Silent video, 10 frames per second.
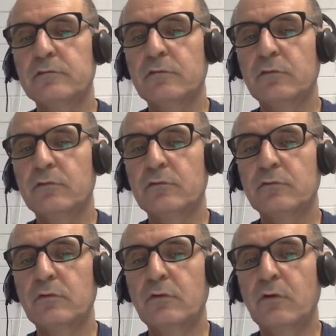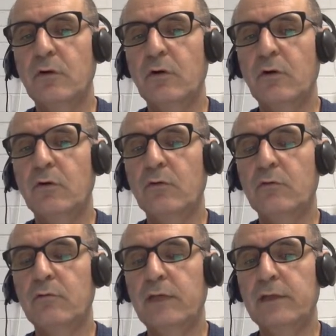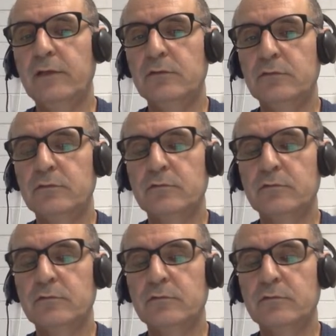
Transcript: for all values.